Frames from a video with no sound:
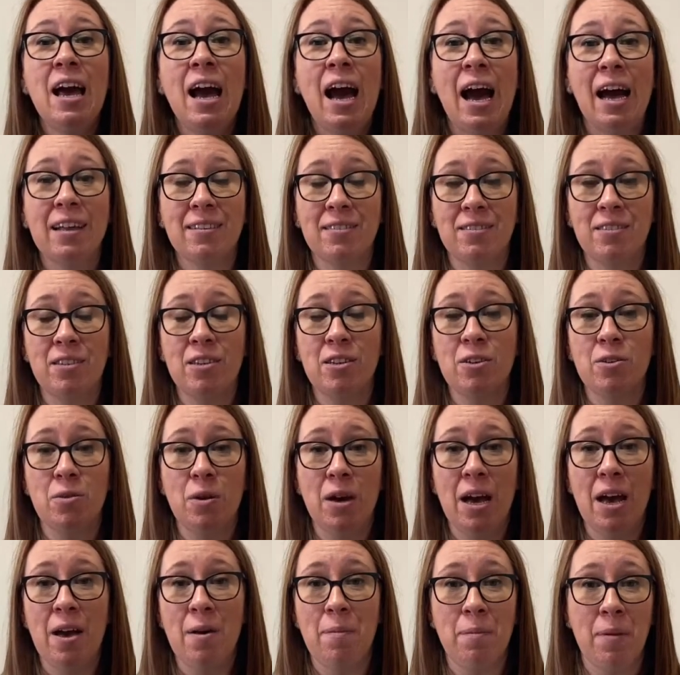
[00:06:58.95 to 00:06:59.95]
and to
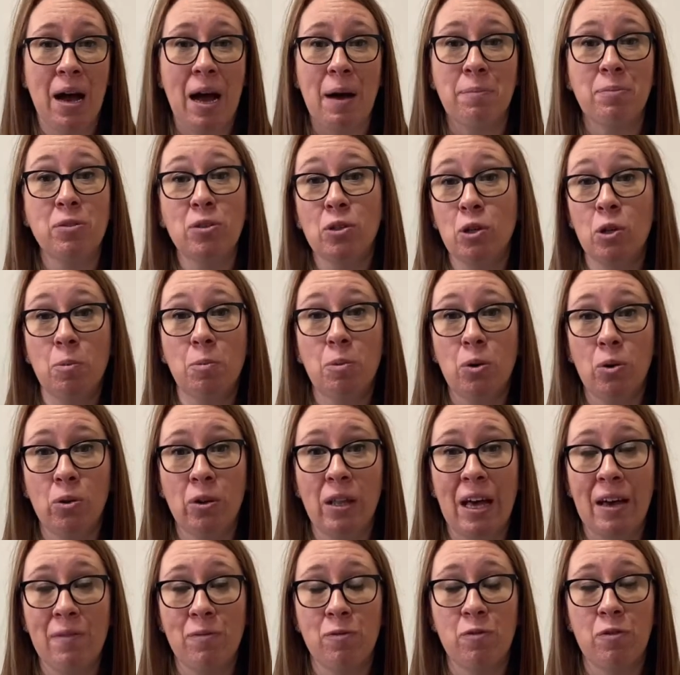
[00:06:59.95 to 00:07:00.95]
absorb all
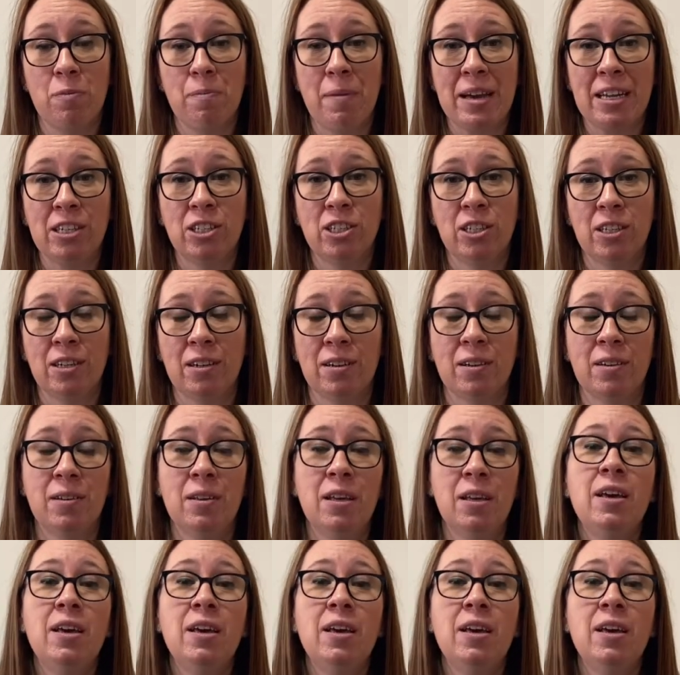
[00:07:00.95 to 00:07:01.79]
that information.